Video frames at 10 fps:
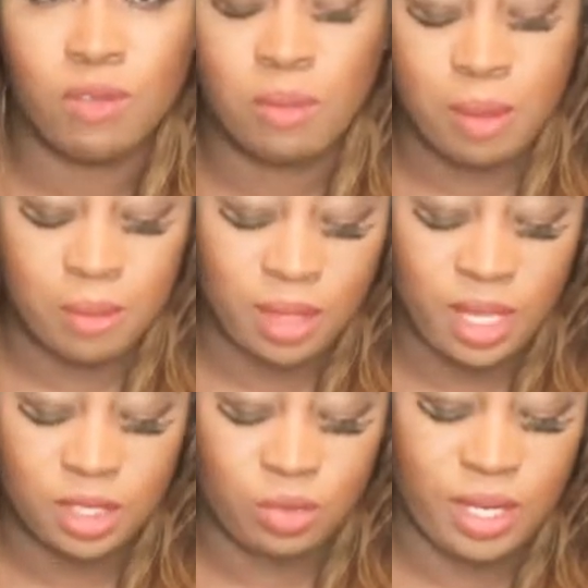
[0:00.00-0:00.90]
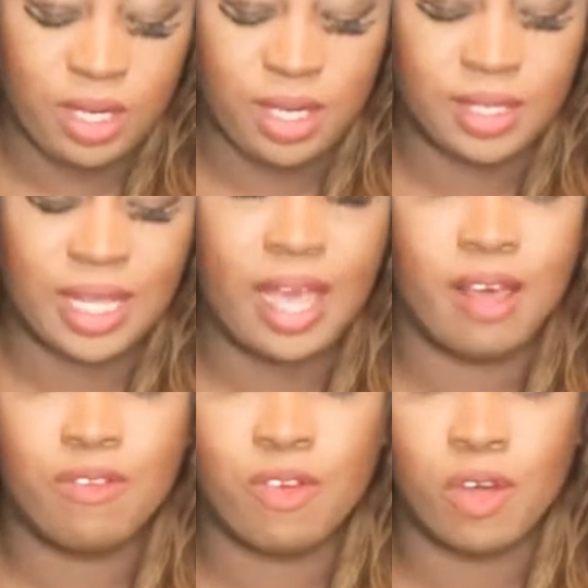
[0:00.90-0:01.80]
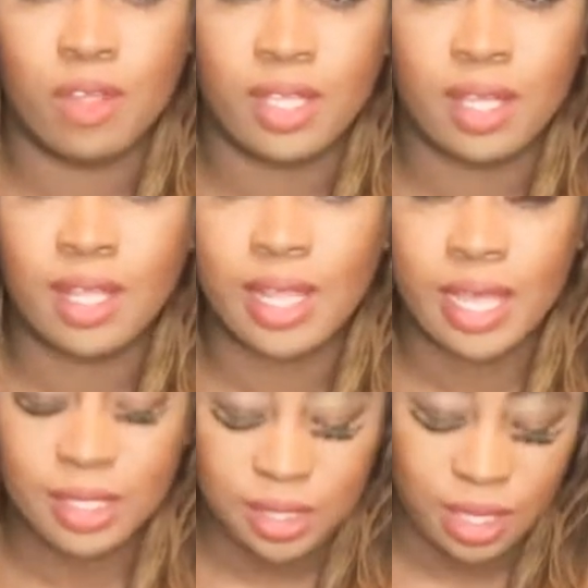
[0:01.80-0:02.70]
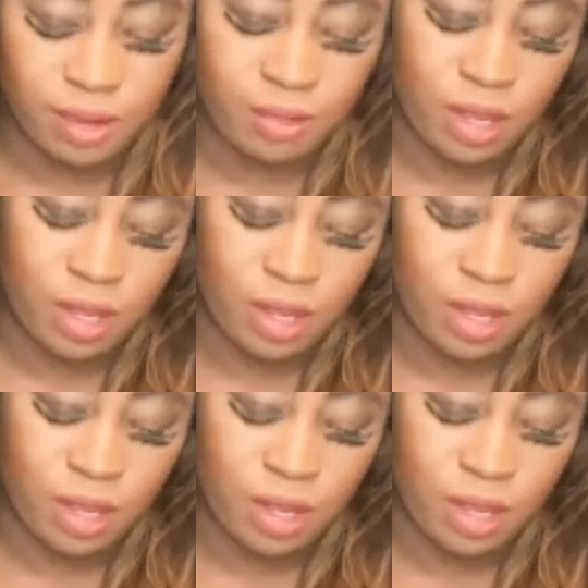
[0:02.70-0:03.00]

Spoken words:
Remember, these readings are for the collective,